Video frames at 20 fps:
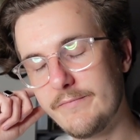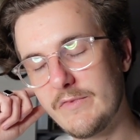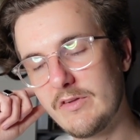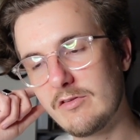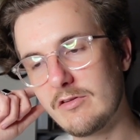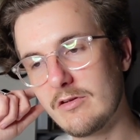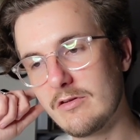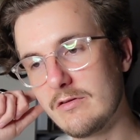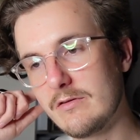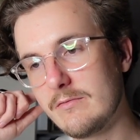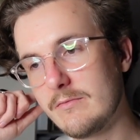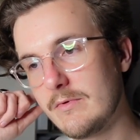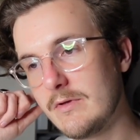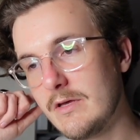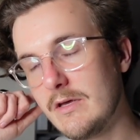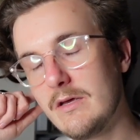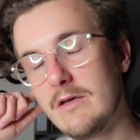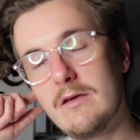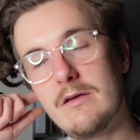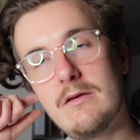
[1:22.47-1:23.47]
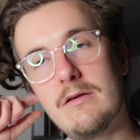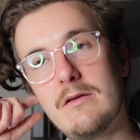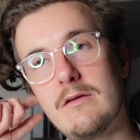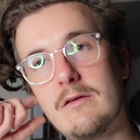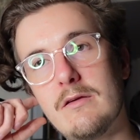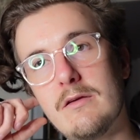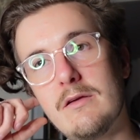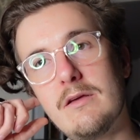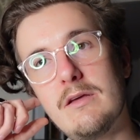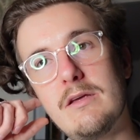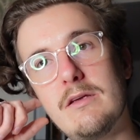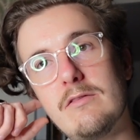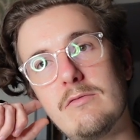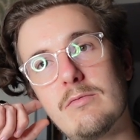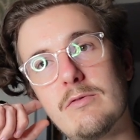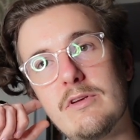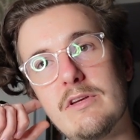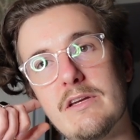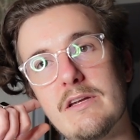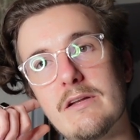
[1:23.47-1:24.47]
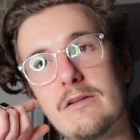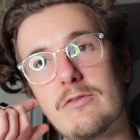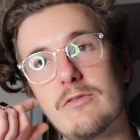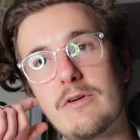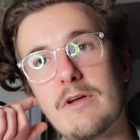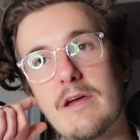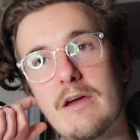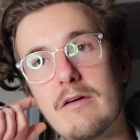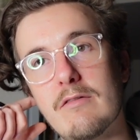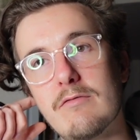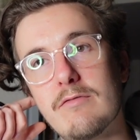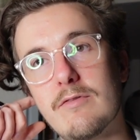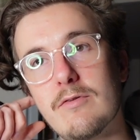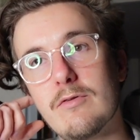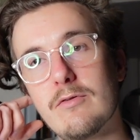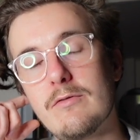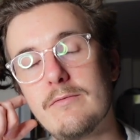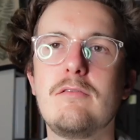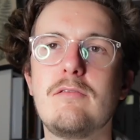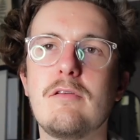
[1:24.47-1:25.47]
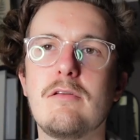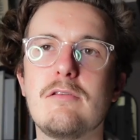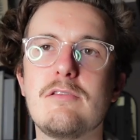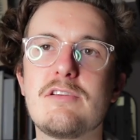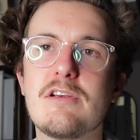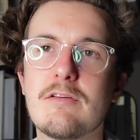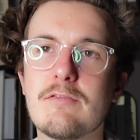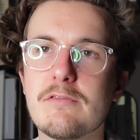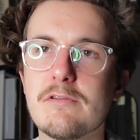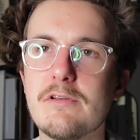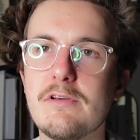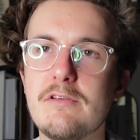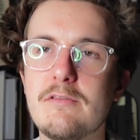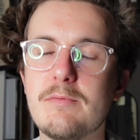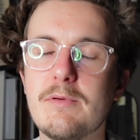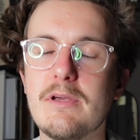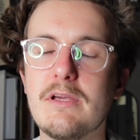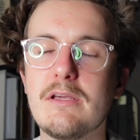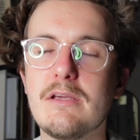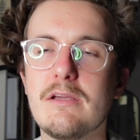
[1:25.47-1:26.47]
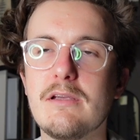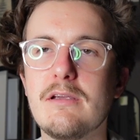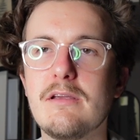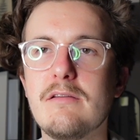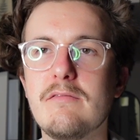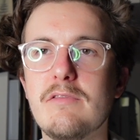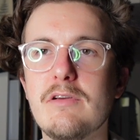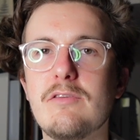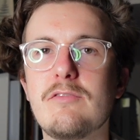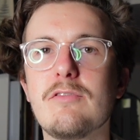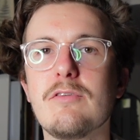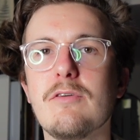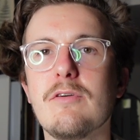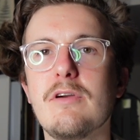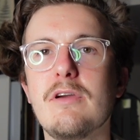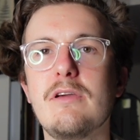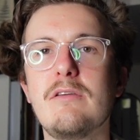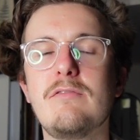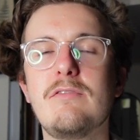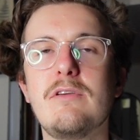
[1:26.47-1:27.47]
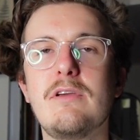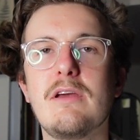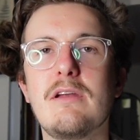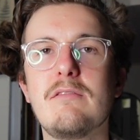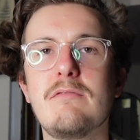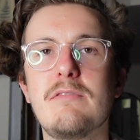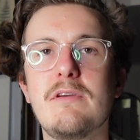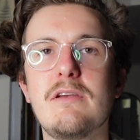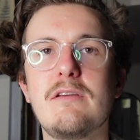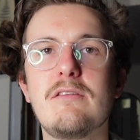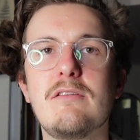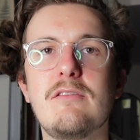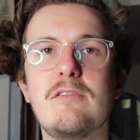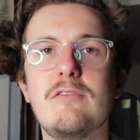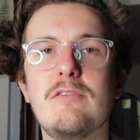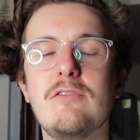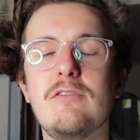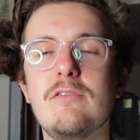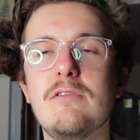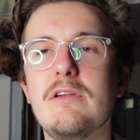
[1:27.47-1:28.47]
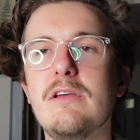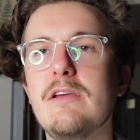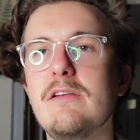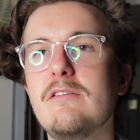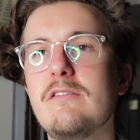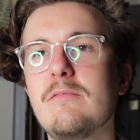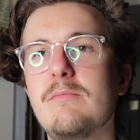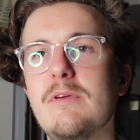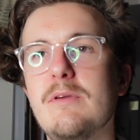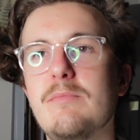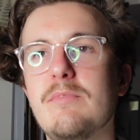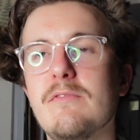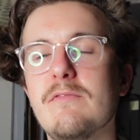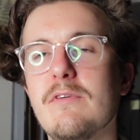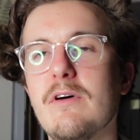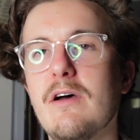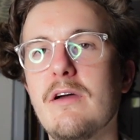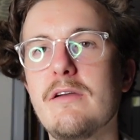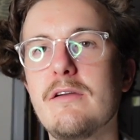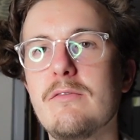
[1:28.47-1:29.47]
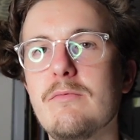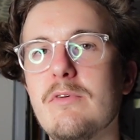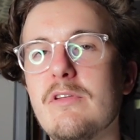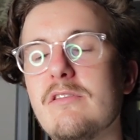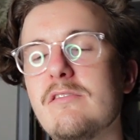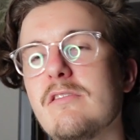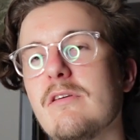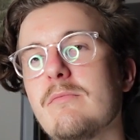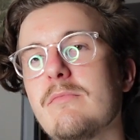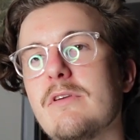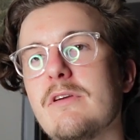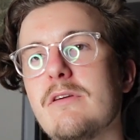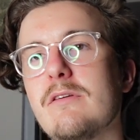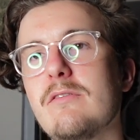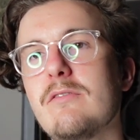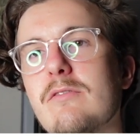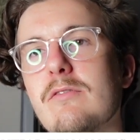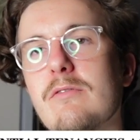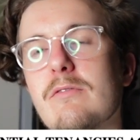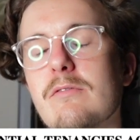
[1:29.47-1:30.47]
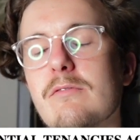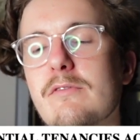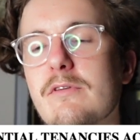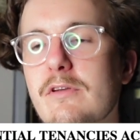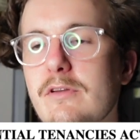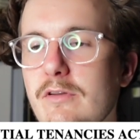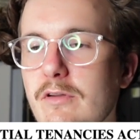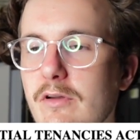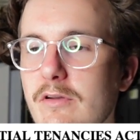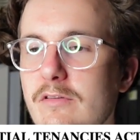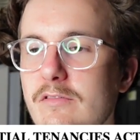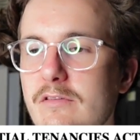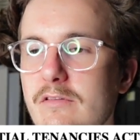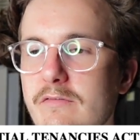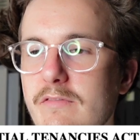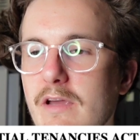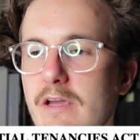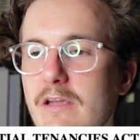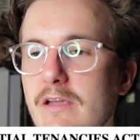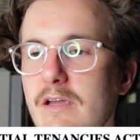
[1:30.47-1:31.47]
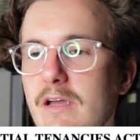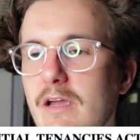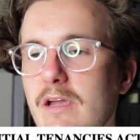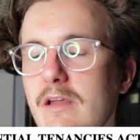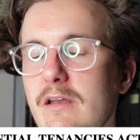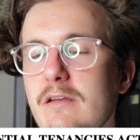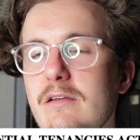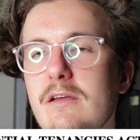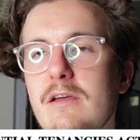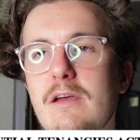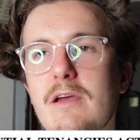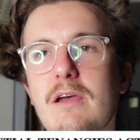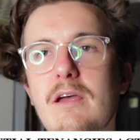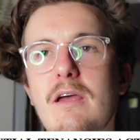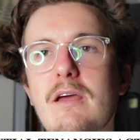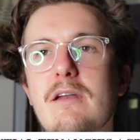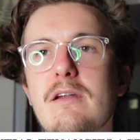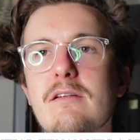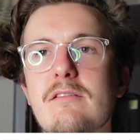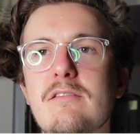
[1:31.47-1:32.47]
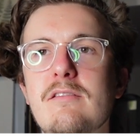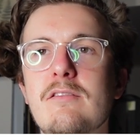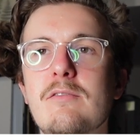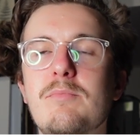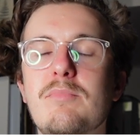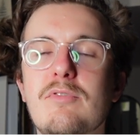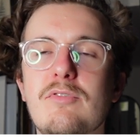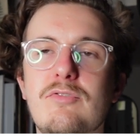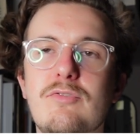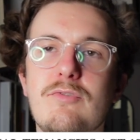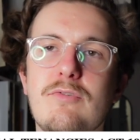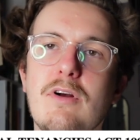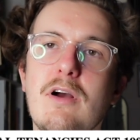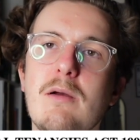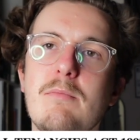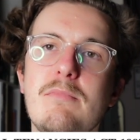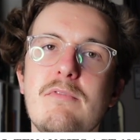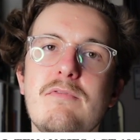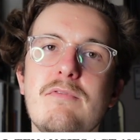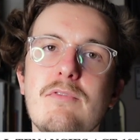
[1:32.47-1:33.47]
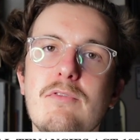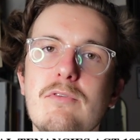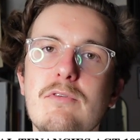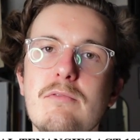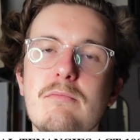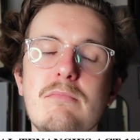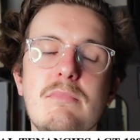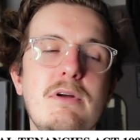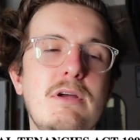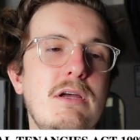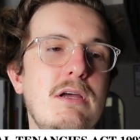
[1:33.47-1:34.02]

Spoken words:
So here's what you need to look out for. So generally speaking, in Victoria, if you get evicted, you need to be provided with something called a notice to vacate, and it's in a prescribed form,